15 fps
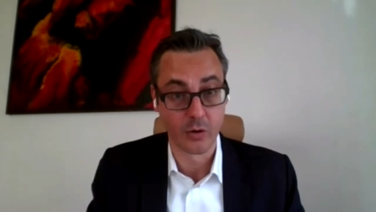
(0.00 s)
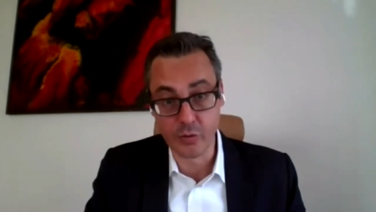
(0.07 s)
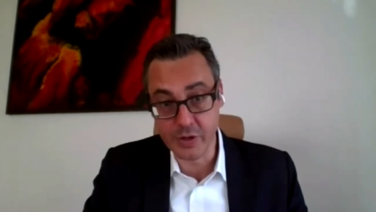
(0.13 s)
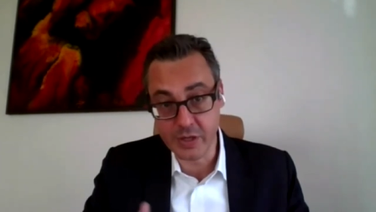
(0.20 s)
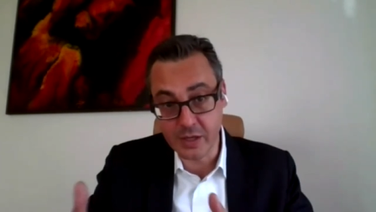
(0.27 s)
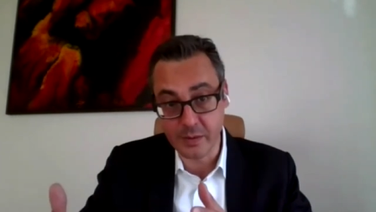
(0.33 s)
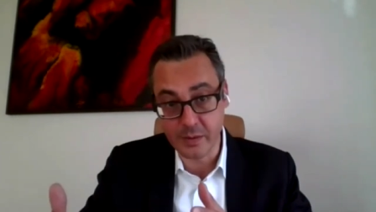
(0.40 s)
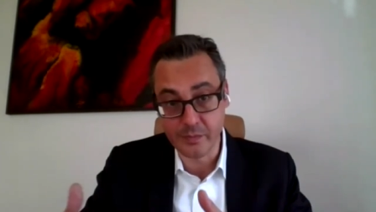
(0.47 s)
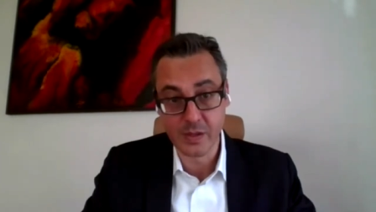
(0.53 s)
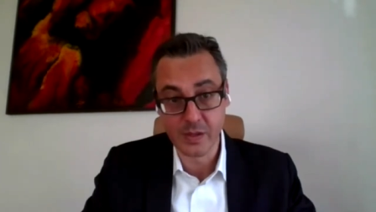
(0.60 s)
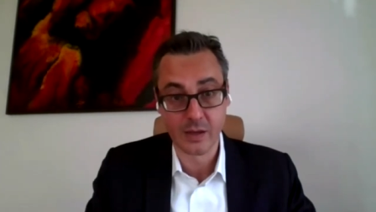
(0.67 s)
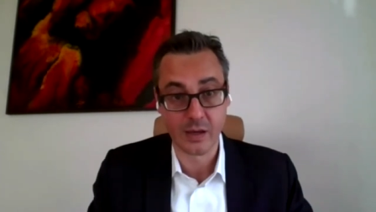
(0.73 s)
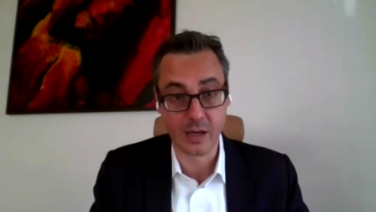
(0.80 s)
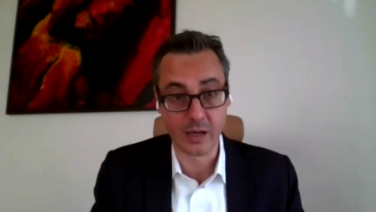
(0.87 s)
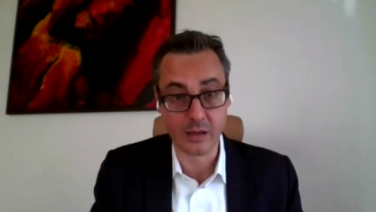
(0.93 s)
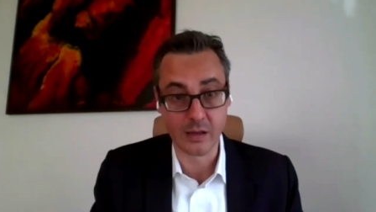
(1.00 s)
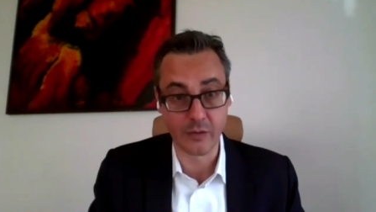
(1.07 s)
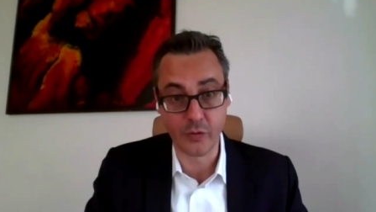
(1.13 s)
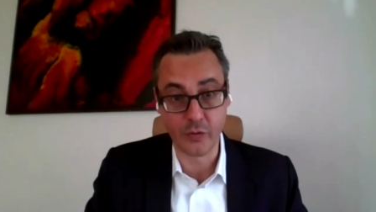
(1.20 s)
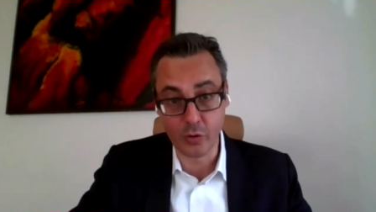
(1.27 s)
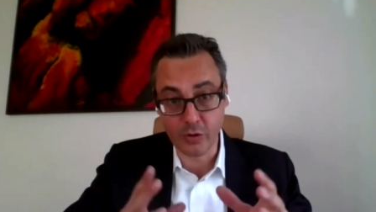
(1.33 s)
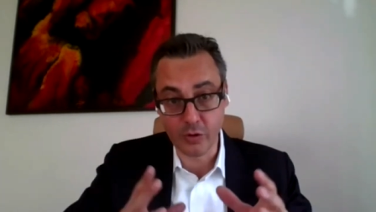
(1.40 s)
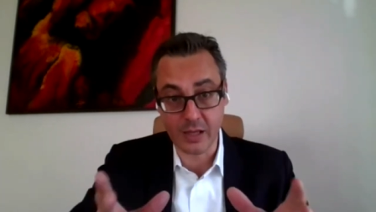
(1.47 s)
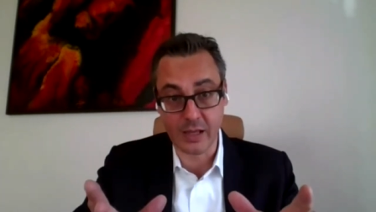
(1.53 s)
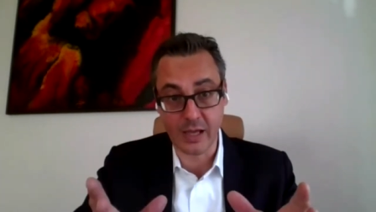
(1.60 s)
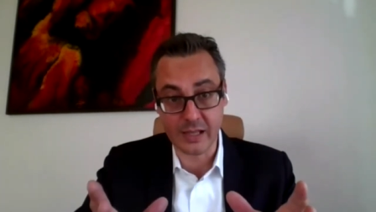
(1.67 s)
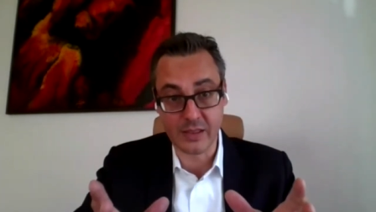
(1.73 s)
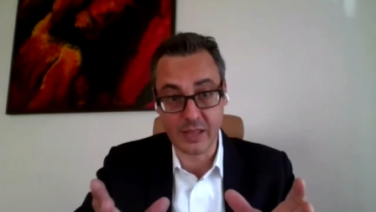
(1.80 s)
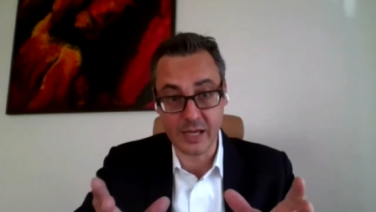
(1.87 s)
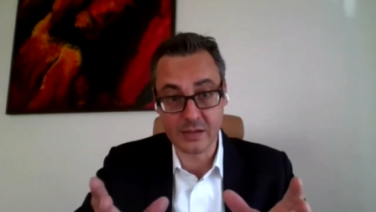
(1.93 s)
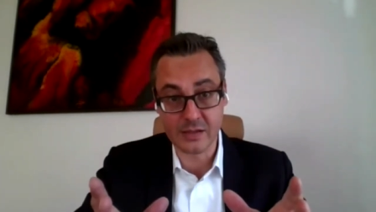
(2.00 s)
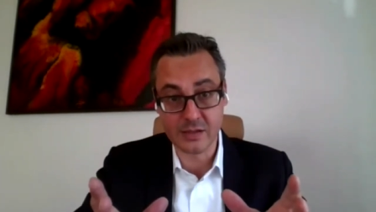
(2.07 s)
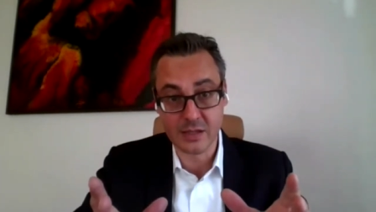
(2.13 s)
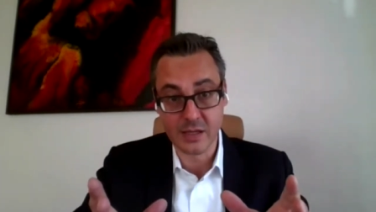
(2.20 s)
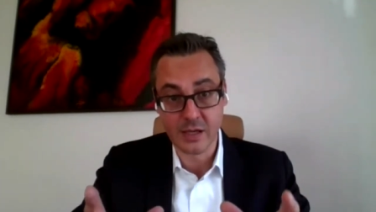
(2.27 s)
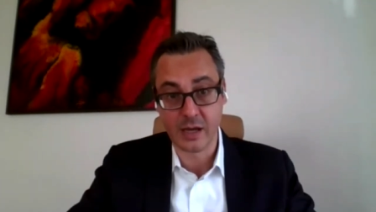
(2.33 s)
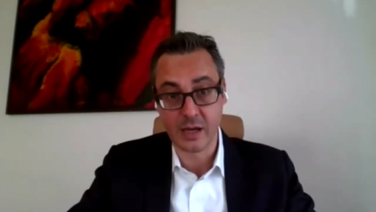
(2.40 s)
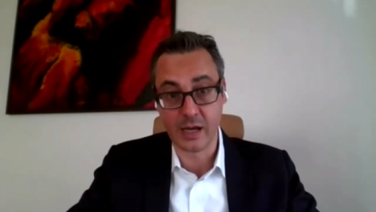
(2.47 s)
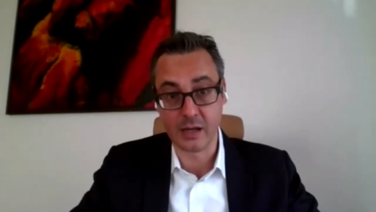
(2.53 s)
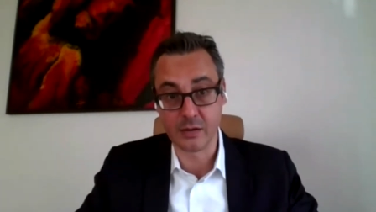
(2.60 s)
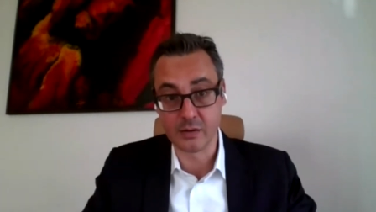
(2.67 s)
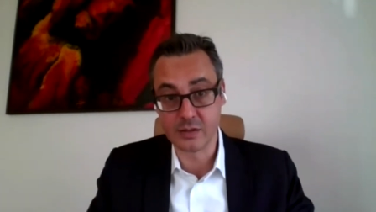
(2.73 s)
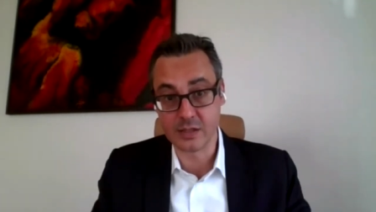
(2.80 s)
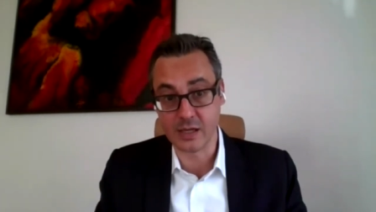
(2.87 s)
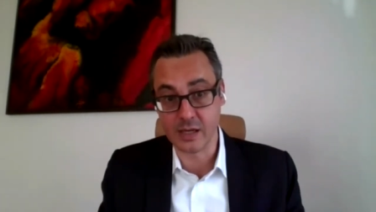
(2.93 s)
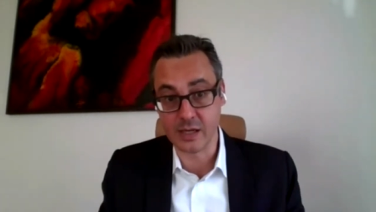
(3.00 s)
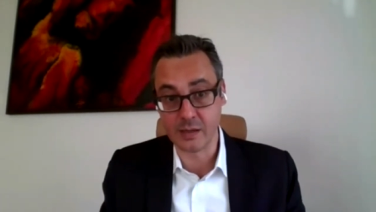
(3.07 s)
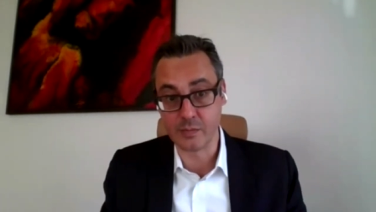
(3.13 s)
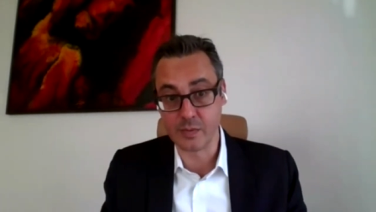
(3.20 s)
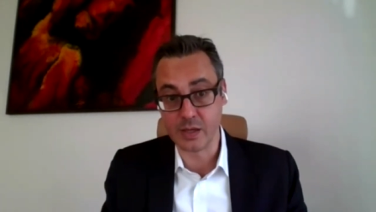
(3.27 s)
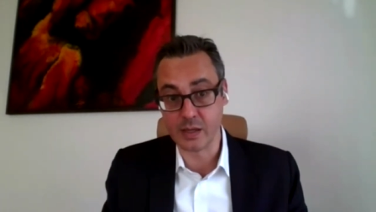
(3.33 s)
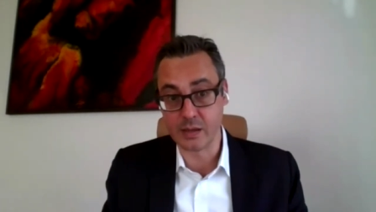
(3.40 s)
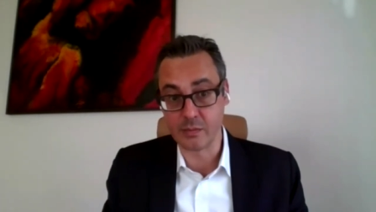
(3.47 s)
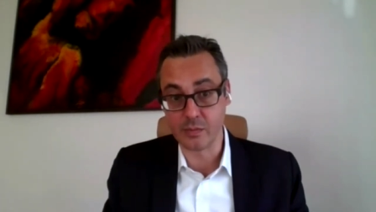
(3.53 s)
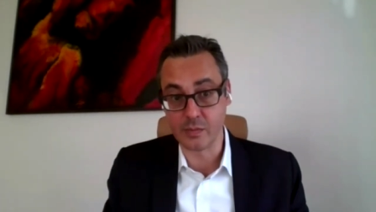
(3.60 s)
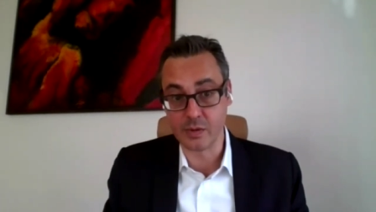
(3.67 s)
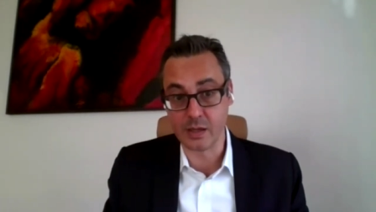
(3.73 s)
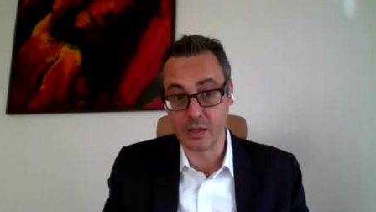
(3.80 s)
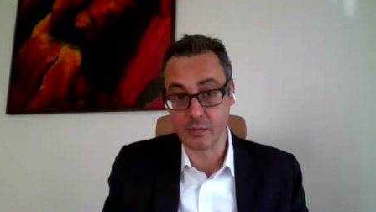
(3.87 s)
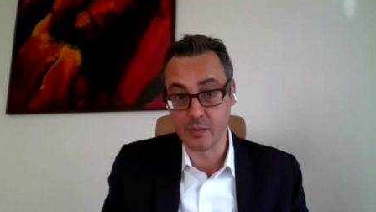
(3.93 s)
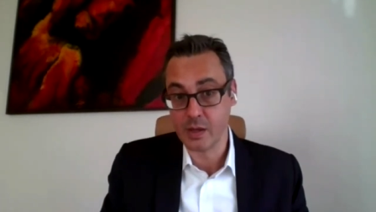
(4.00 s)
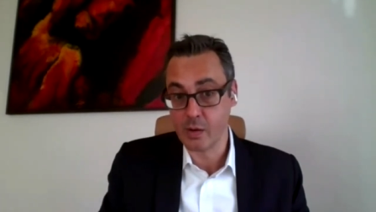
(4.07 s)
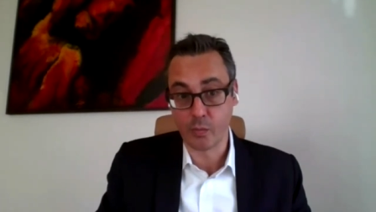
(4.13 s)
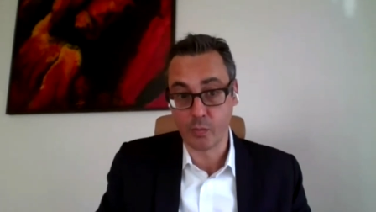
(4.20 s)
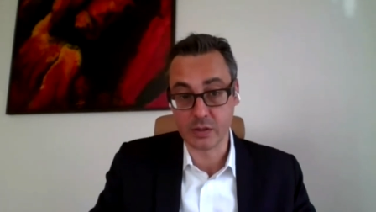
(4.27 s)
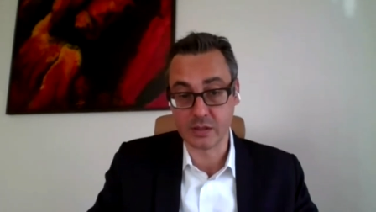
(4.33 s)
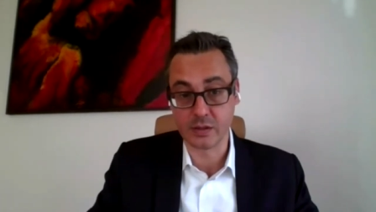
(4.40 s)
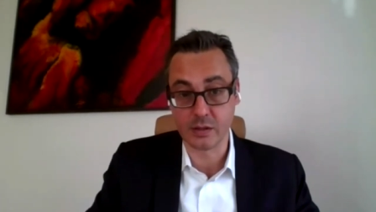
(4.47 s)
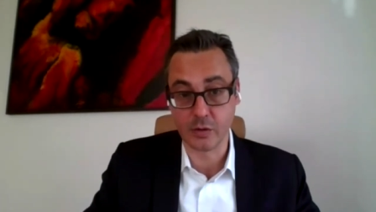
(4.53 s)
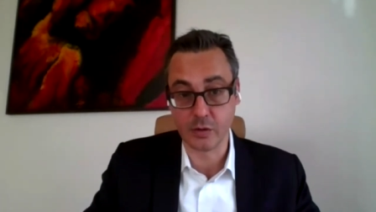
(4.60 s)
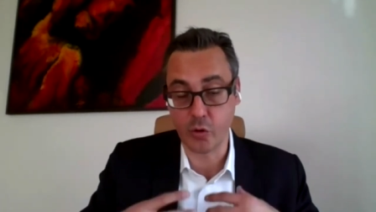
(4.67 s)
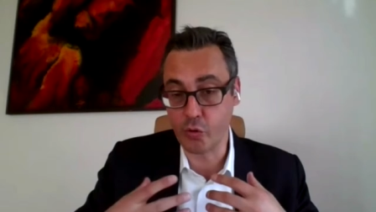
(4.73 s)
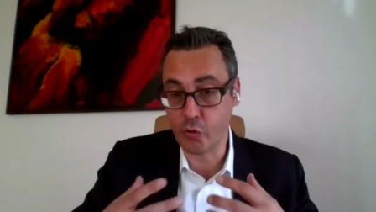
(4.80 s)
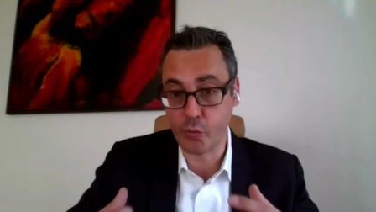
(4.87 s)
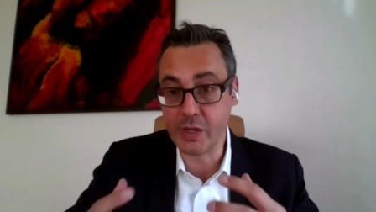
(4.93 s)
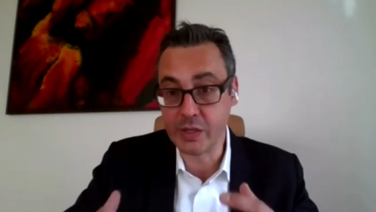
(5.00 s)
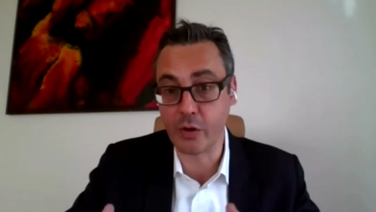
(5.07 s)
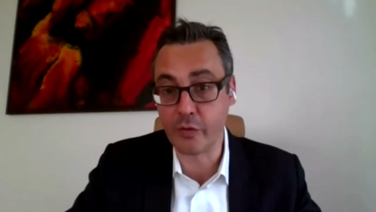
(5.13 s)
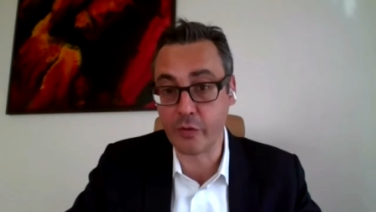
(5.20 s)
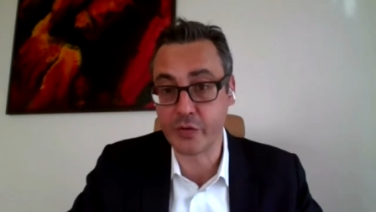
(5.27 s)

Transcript: Ulrike, uh, if you look at, at that, and um, um, um, what concrete